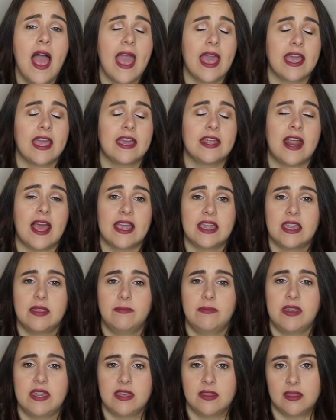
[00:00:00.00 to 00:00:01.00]
and I
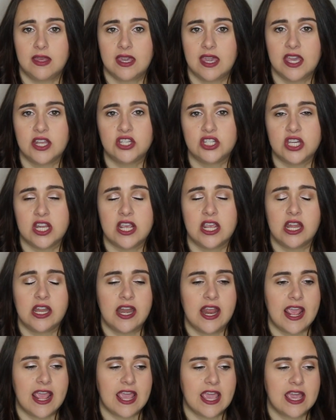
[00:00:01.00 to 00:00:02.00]
can be in the
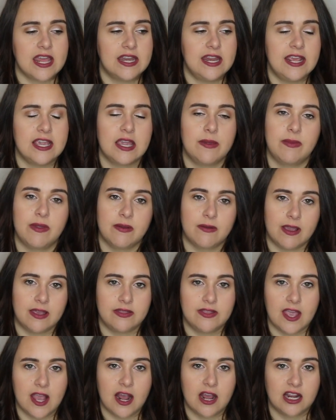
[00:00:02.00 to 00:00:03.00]
kitchen and he can be
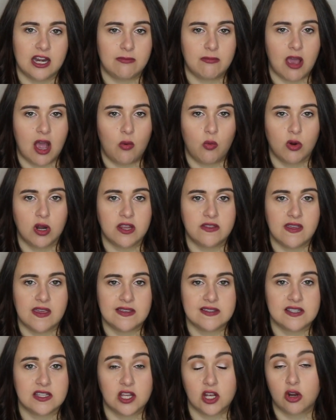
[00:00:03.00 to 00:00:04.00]
right there, and I'm not worried that
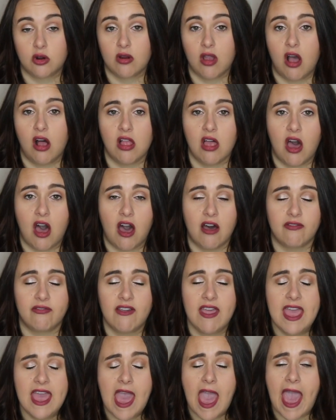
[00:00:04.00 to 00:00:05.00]
he's going to crawl off